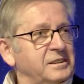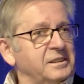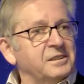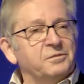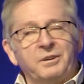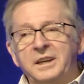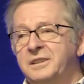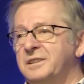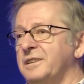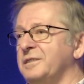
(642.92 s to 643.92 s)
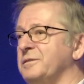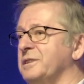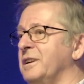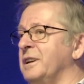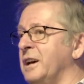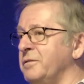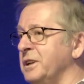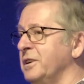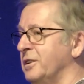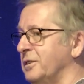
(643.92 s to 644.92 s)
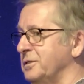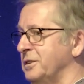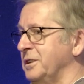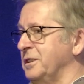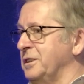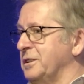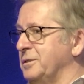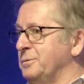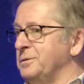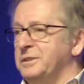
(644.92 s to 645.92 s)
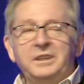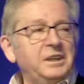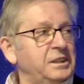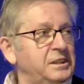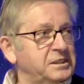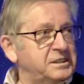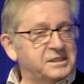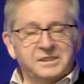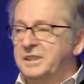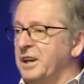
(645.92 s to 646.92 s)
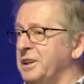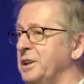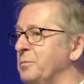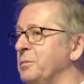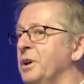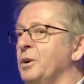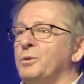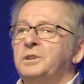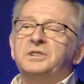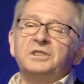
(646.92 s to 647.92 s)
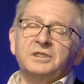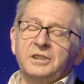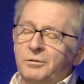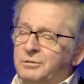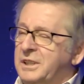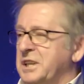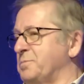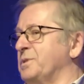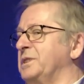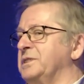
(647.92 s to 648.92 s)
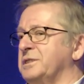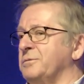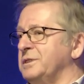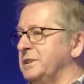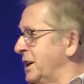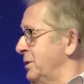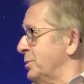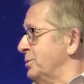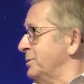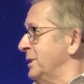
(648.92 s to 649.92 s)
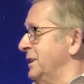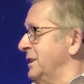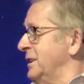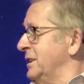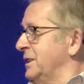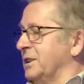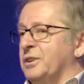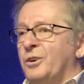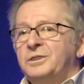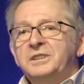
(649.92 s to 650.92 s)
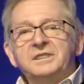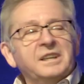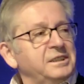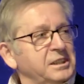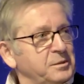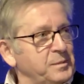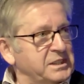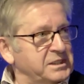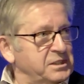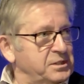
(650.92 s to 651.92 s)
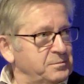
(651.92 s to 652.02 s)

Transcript: the great loving God who in this time, what is so desperate, so terrible, God is sending the message.